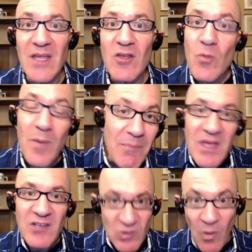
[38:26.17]
You might be a
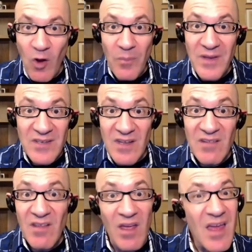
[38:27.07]
small business,
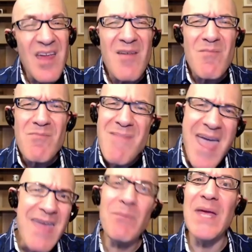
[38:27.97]

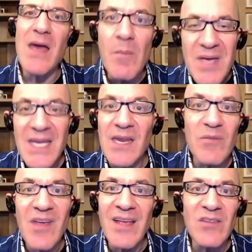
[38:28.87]
maybe a
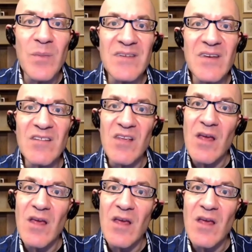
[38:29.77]
medium-sized business,